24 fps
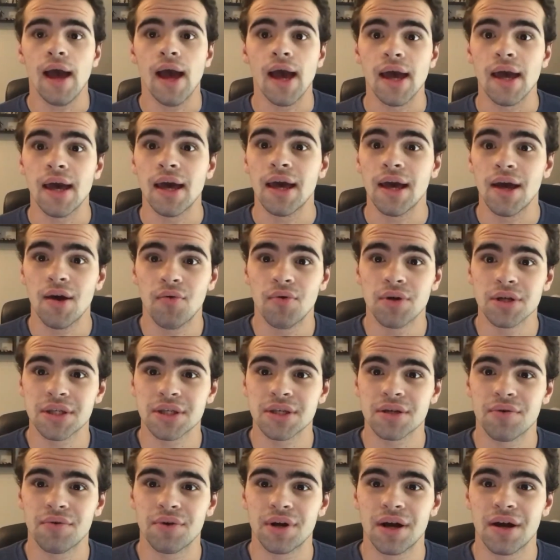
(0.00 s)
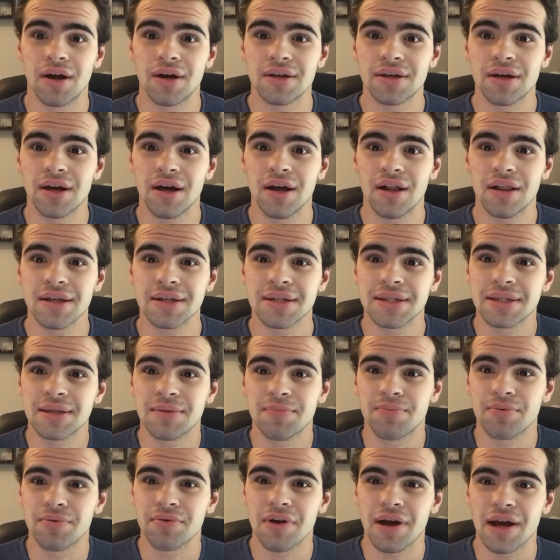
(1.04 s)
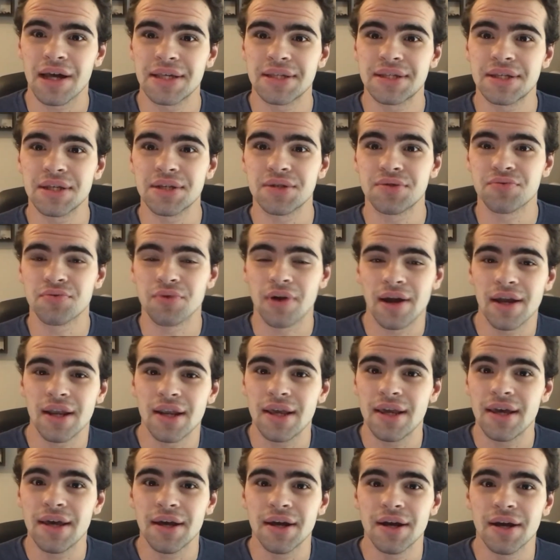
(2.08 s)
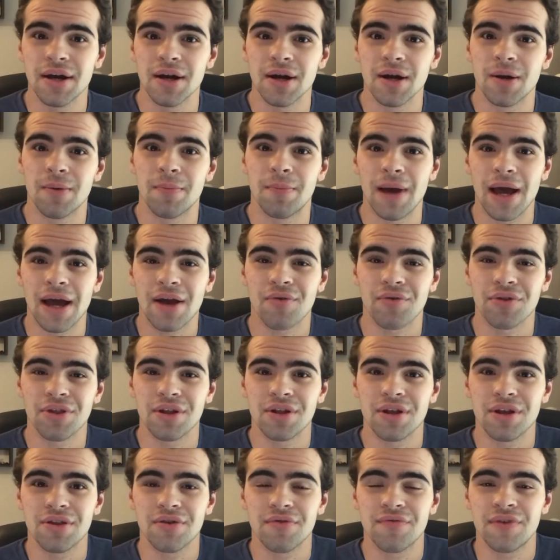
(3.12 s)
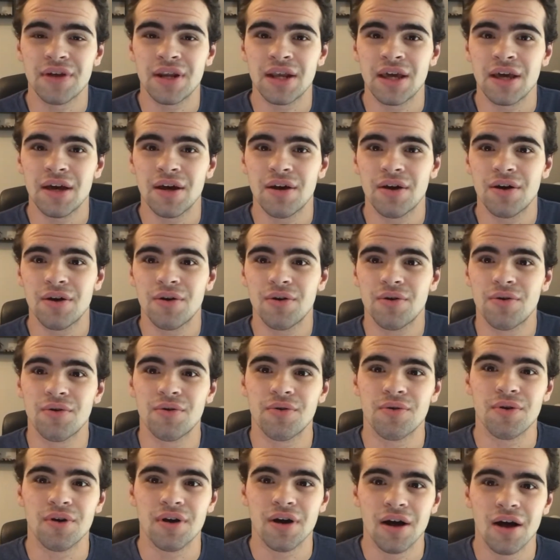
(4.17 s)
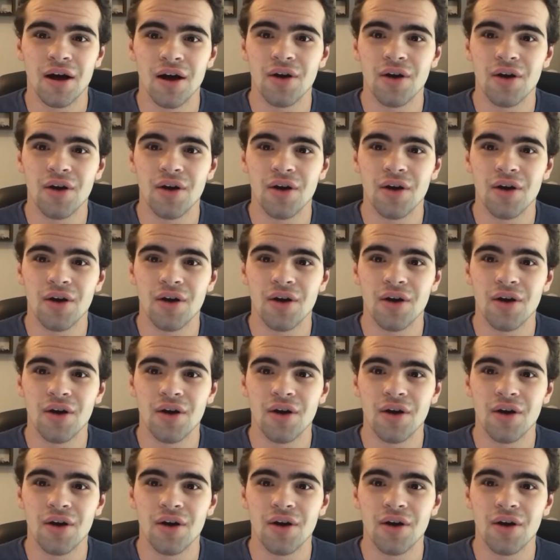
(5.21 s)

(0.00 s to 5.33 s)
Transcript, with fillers: Hey, what's going on, y'all? It's the Bryces right here, back with another video.